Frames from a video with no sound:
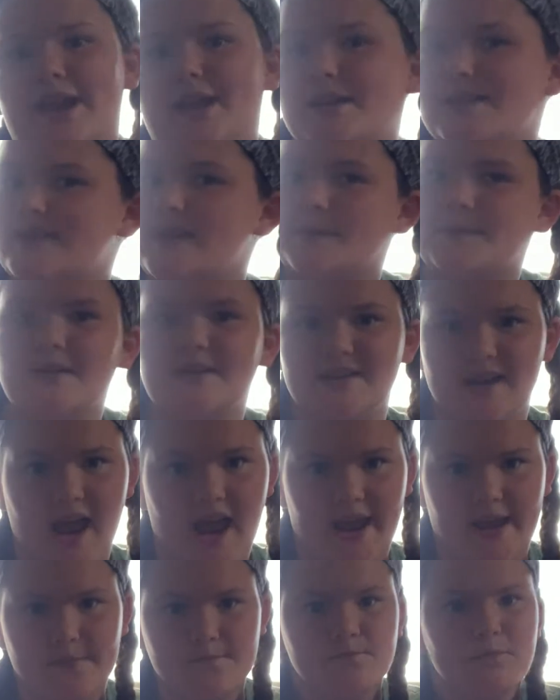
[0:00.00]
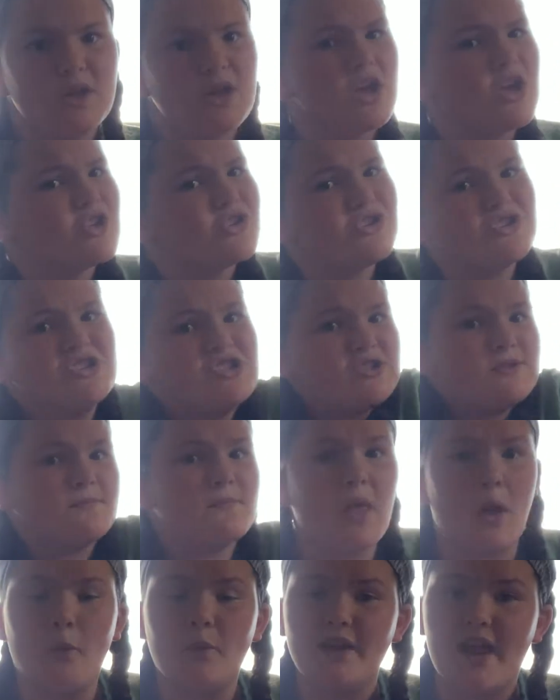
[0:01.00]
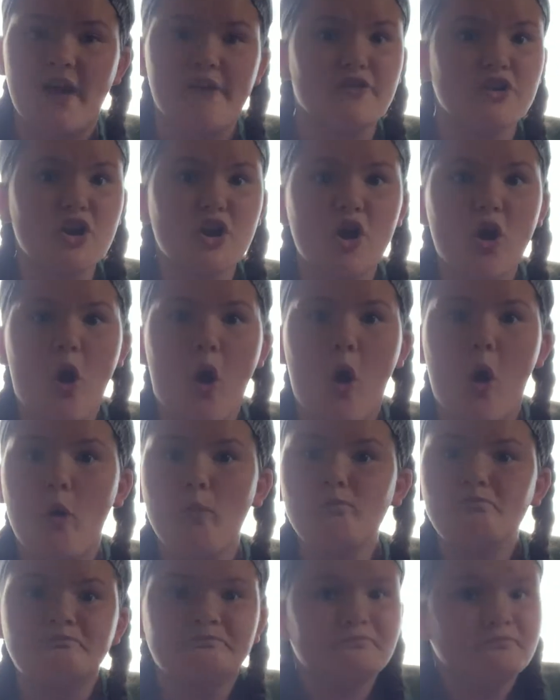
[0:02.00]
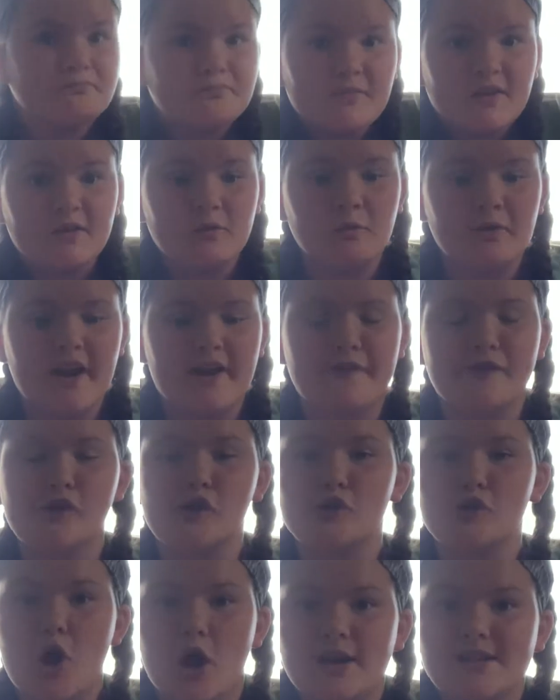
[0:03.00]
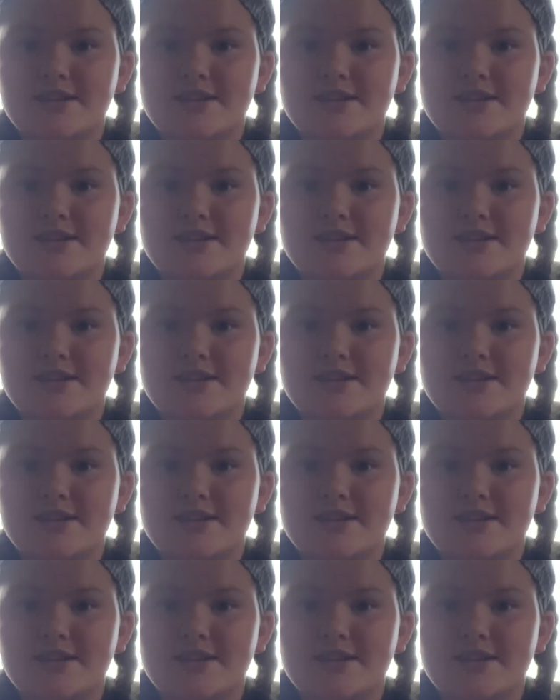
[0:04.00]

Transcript: Except at night. Just whenever you're home, whenever you're not